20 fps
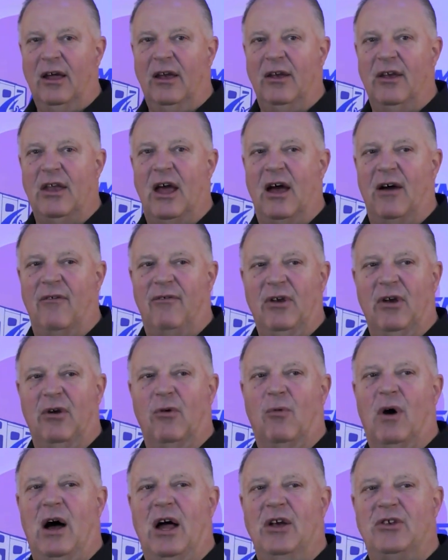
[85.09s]
Now, if you're
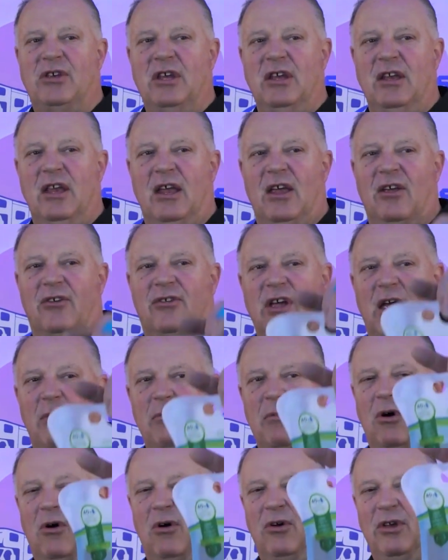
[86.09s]
watching this, I'm
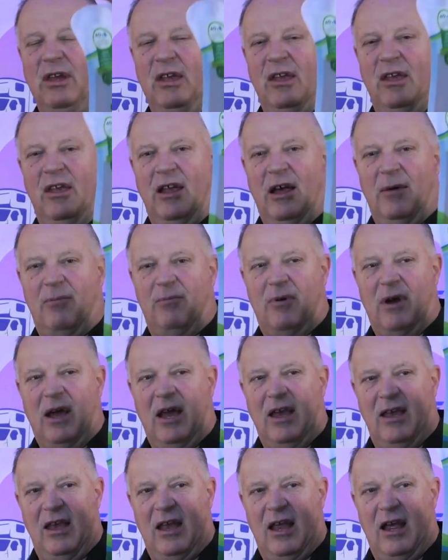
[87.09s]
holding it up right
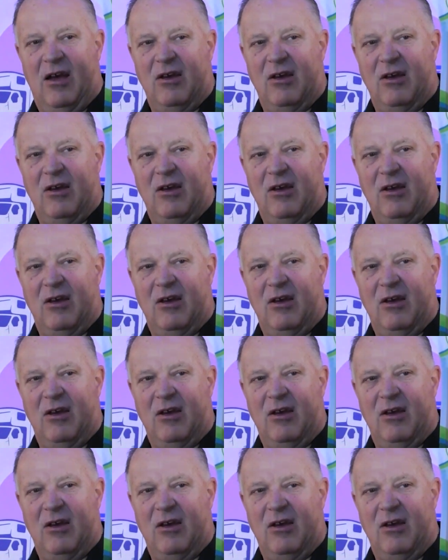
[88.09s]
now,